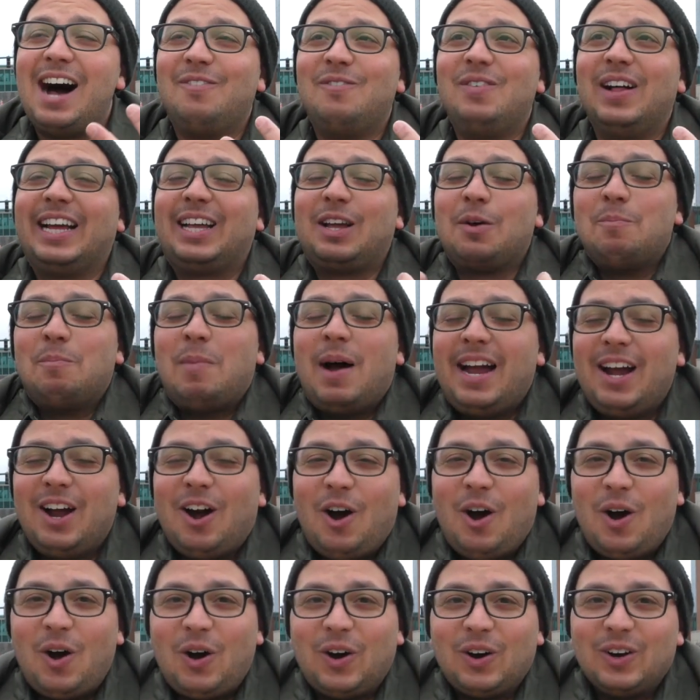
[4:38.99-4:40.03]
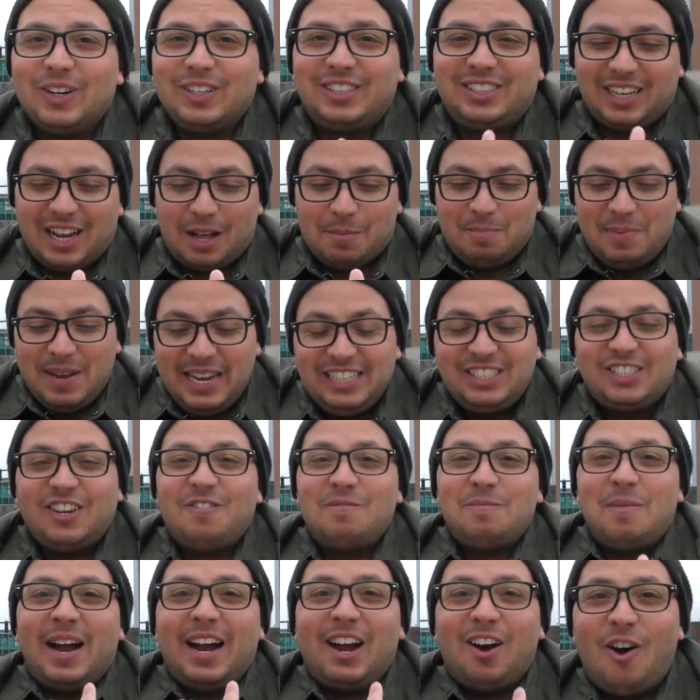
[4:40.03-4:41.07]
Like, my heart, a piece
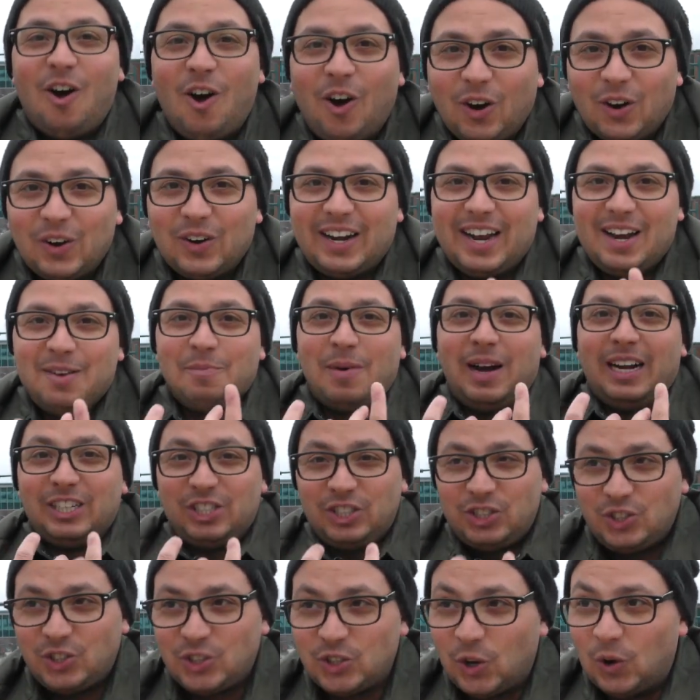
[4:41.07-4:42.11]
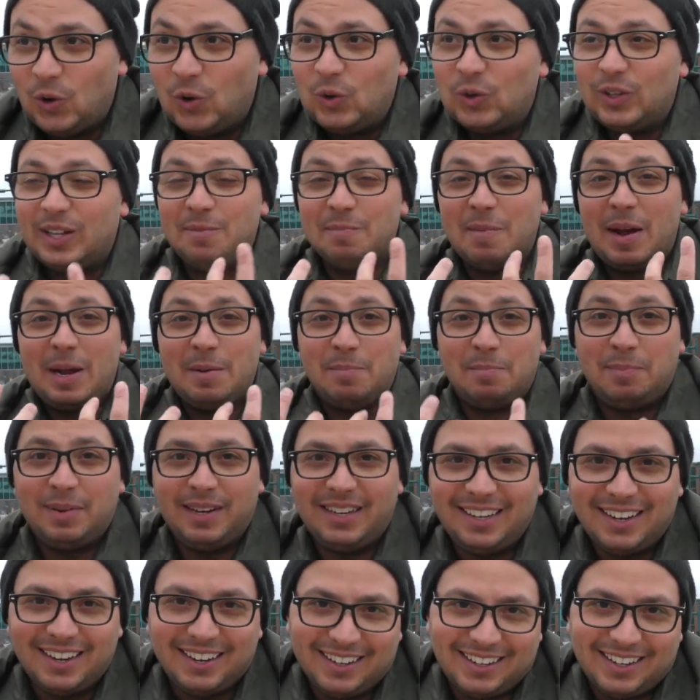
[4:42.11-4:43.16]
of my heart and my soul and my
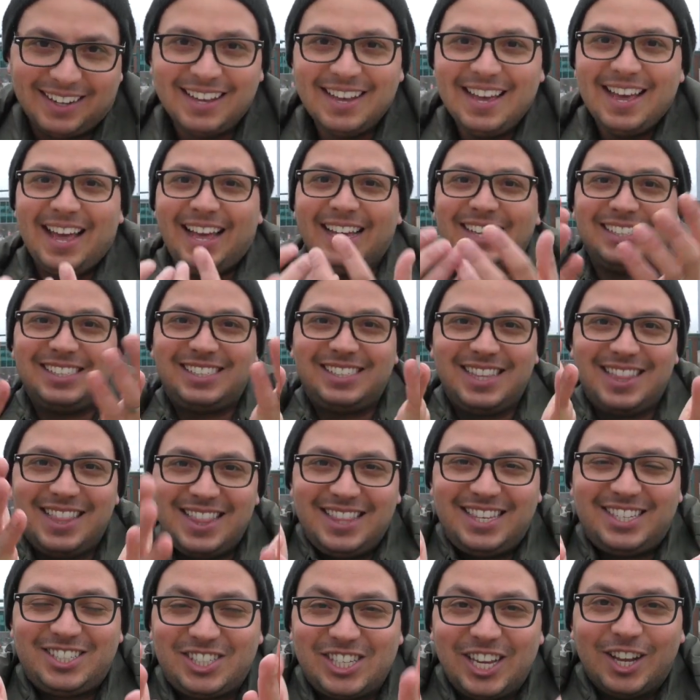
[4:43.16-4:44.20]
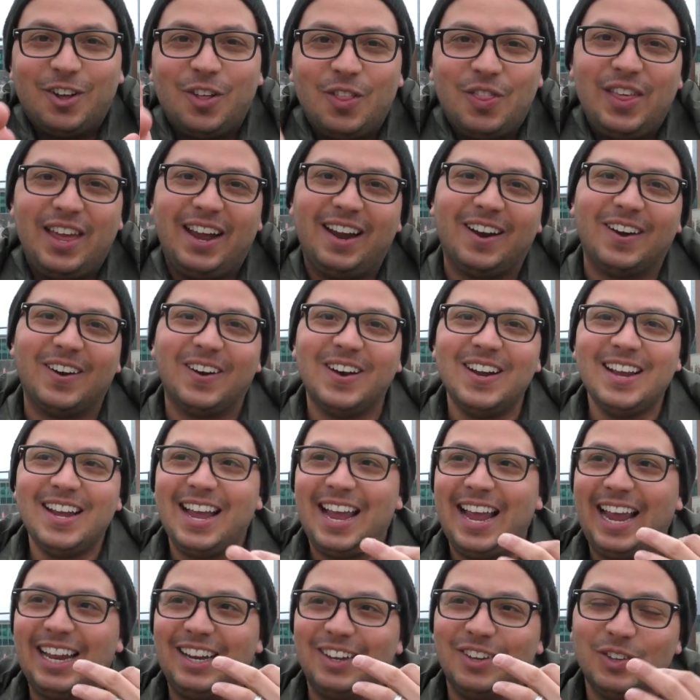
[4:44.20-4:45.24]
being is still there
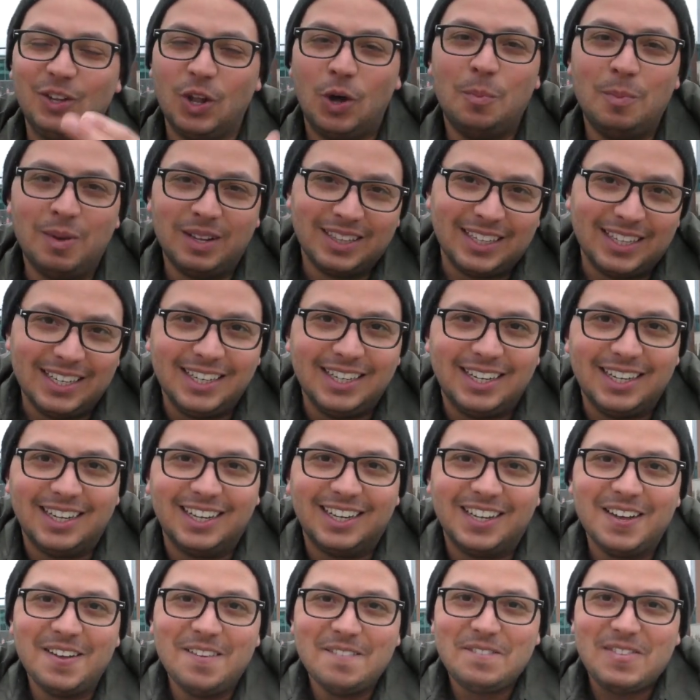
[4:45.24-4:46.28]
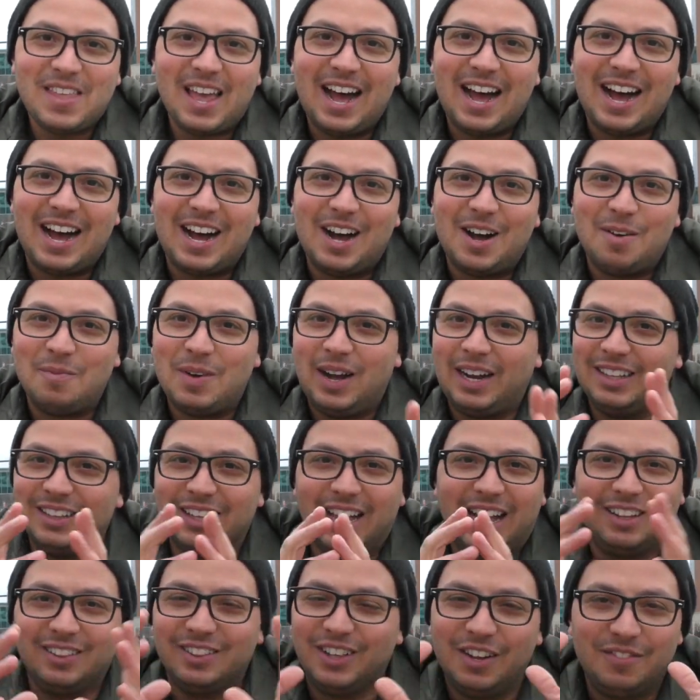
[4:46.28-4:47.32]
in Loma Linda,
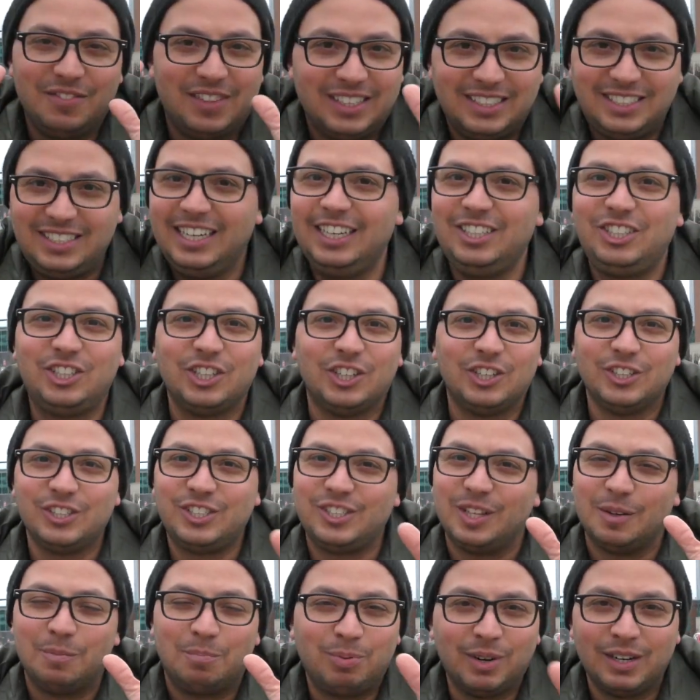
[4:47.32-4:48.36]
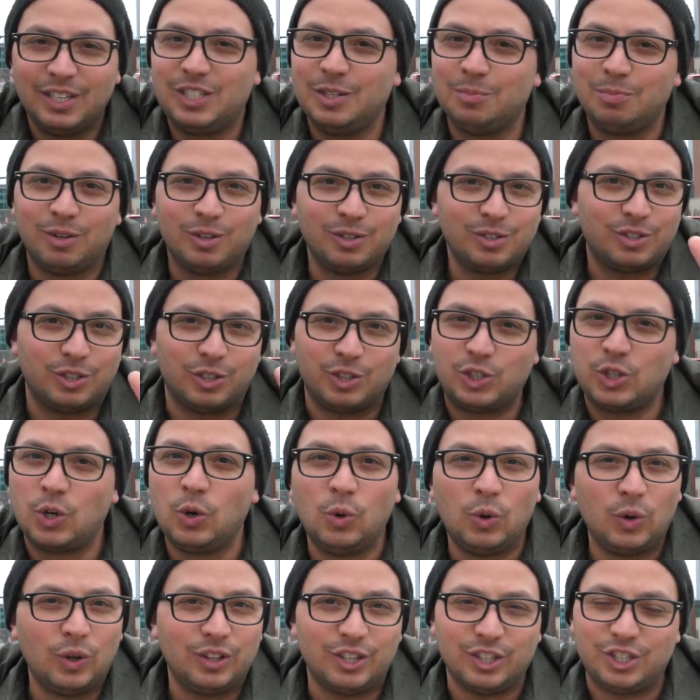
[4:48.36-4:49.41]
I love the teachers, the principals, the
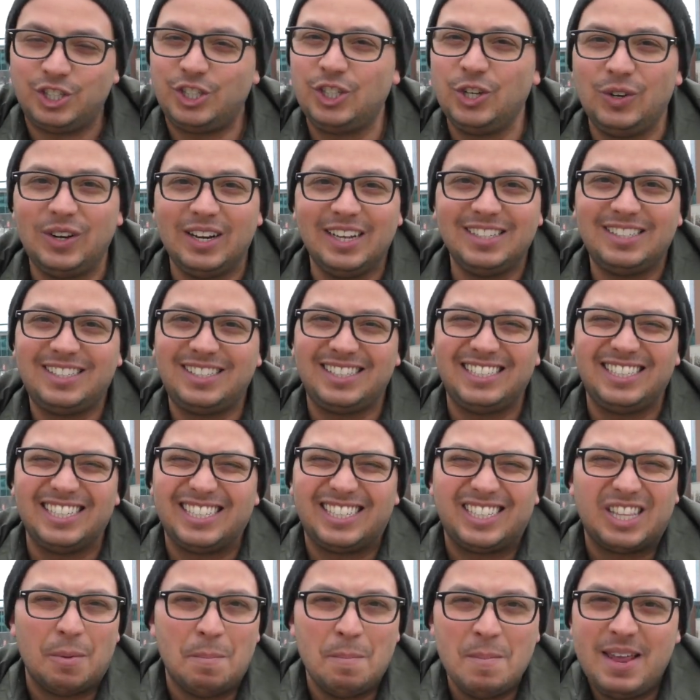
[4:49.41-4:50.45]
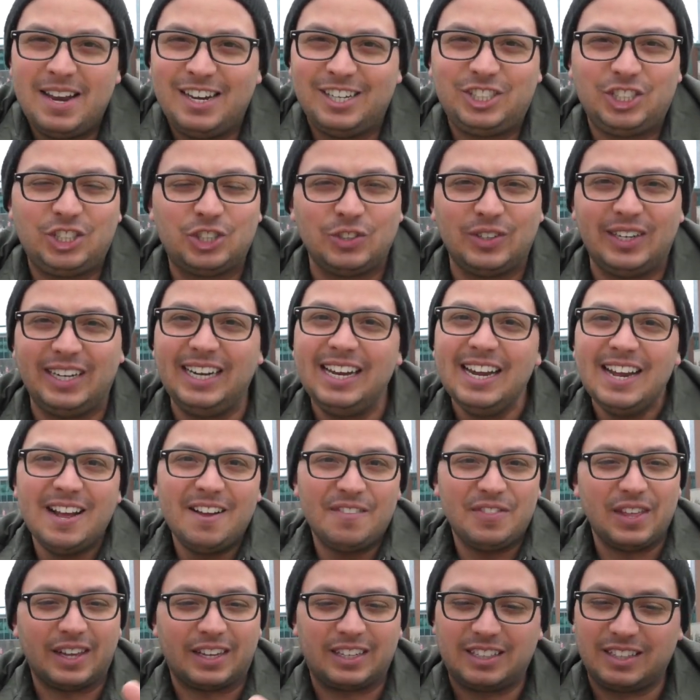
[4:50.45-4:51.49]
school, the students, just the ministry,
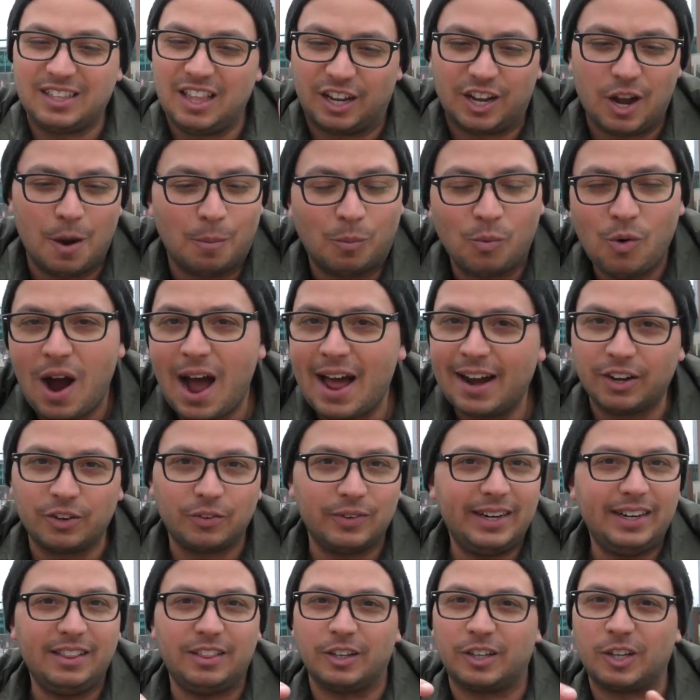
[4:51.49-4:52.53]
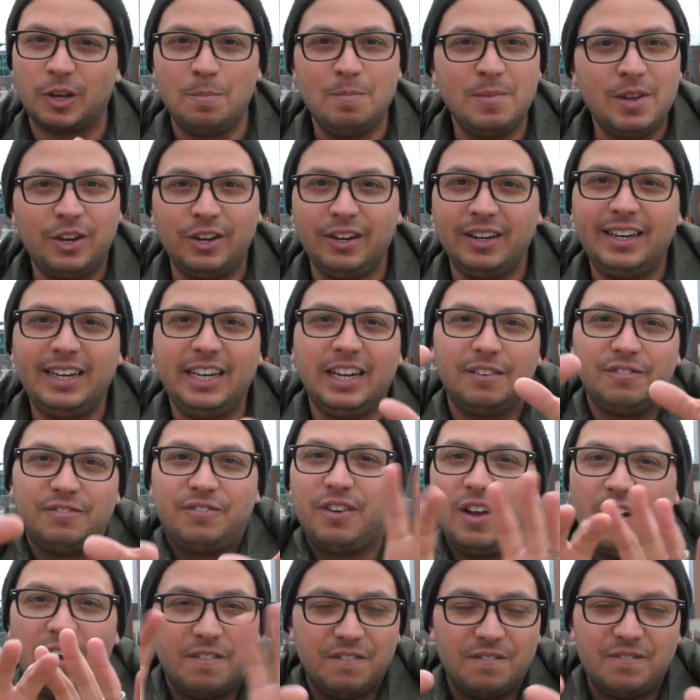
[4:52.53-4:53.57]
the camaraderie, the community
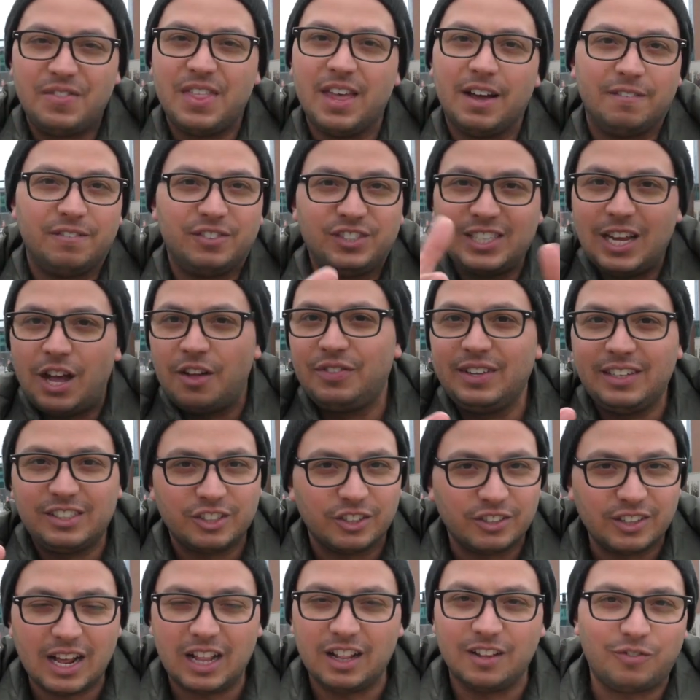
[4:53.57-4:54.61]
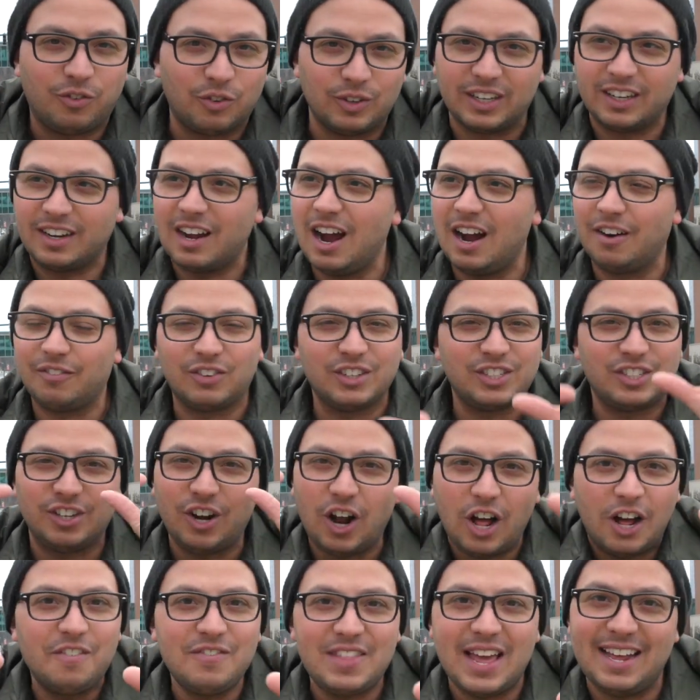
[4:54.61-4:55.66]
of Southeastern California Conference, and
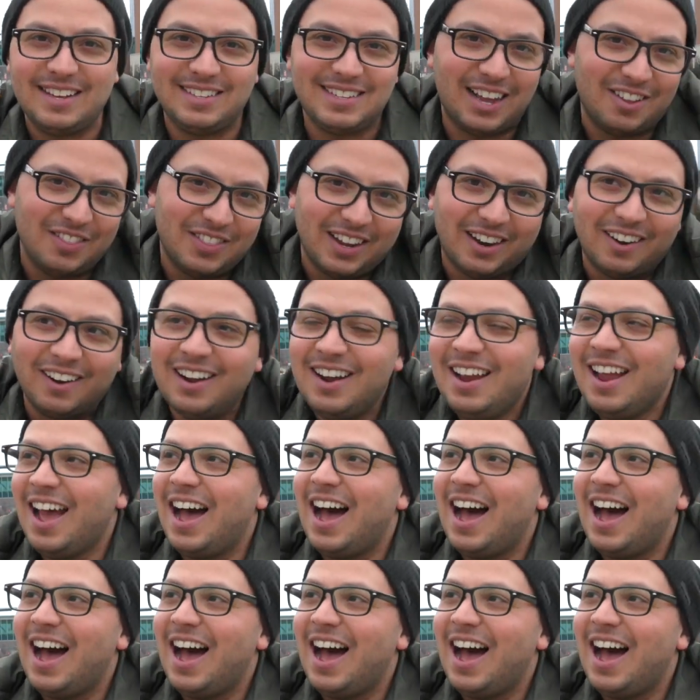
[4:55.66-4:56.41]
all of that down there.